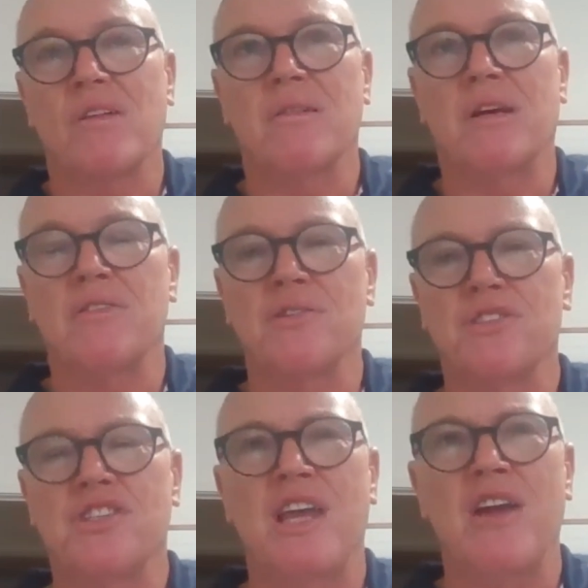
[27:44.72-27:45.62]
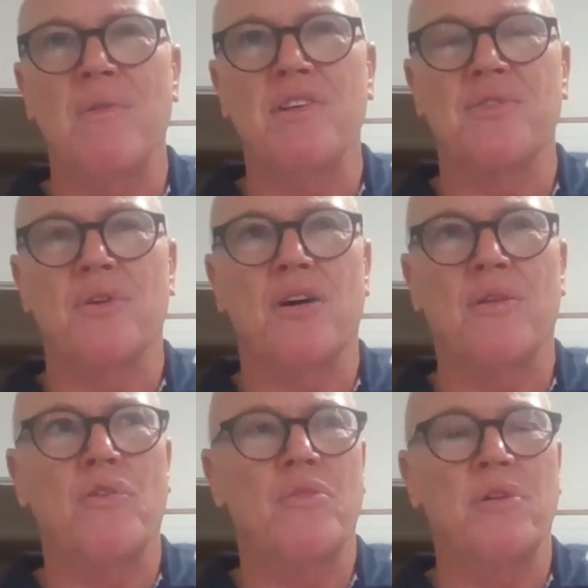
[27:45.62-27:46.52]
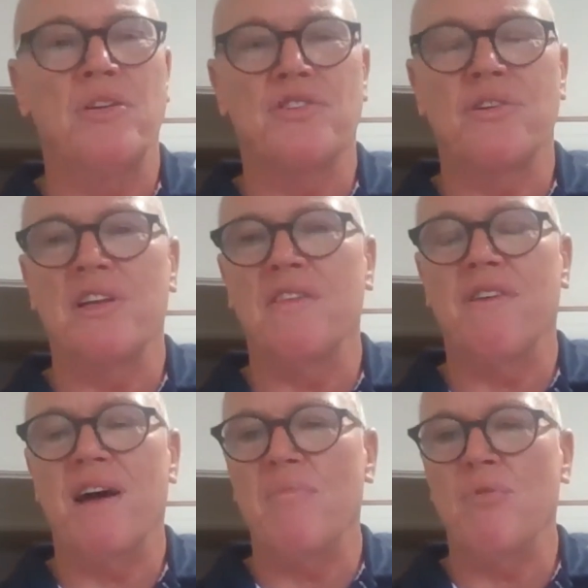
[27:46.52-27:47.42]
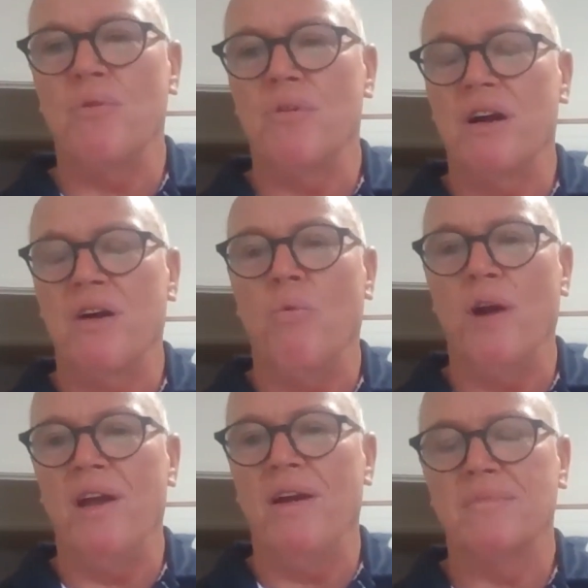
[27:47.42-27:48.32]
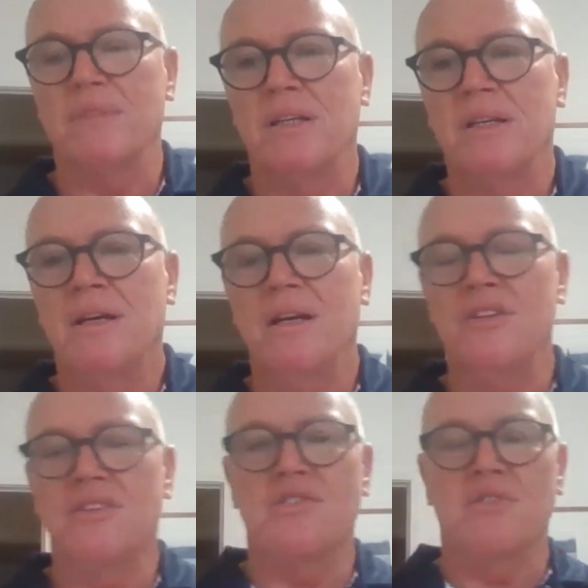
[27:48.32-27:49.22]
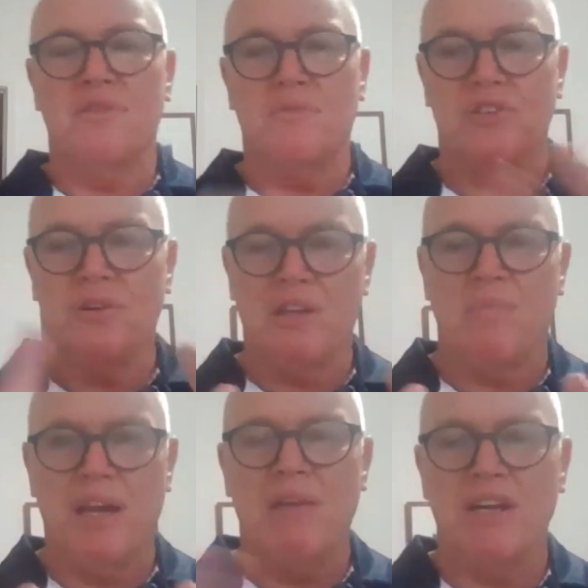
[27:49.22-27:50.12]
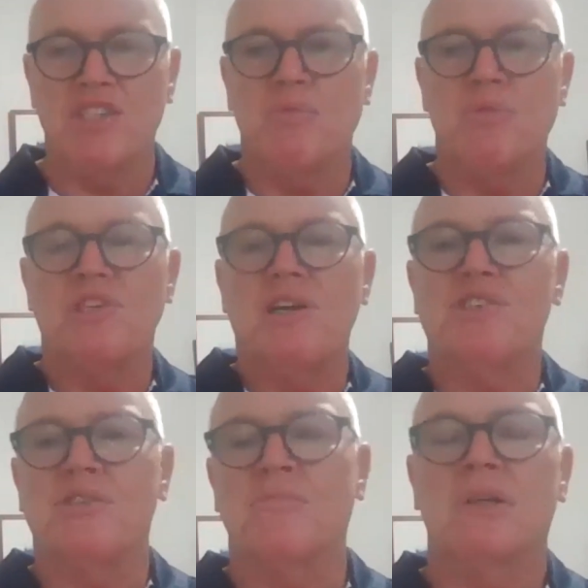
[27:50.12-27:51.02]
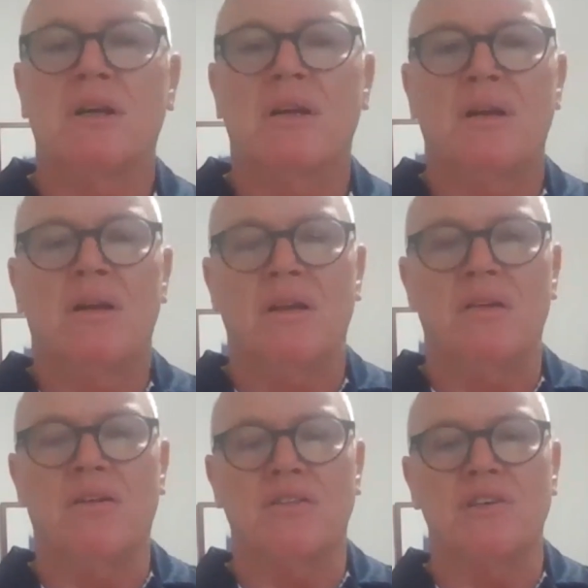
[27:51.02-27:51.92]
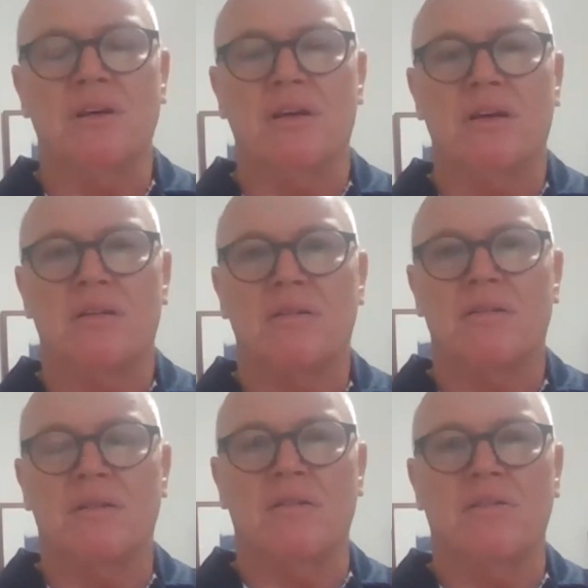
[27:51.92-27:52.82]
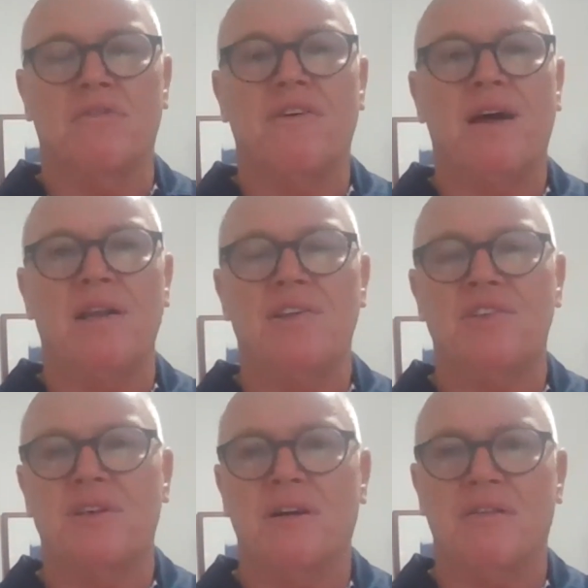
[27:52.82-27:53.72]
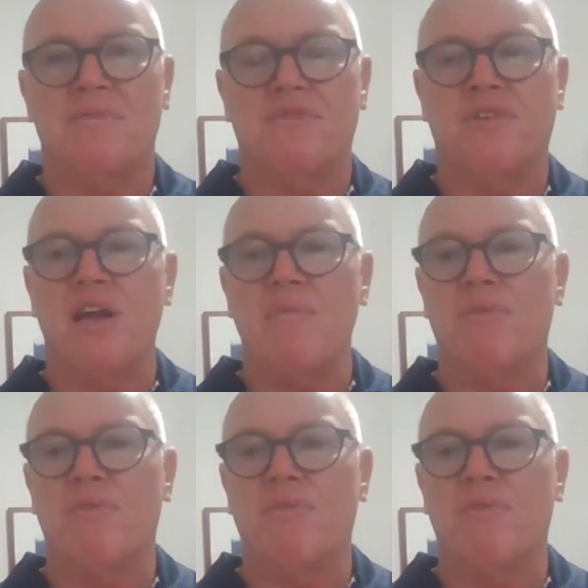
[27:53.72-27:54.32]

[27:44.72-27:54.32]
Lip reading: not sure scary is the right word, but you're certainly far more aware, and you're certainly paying much more attention. You've got far less frame of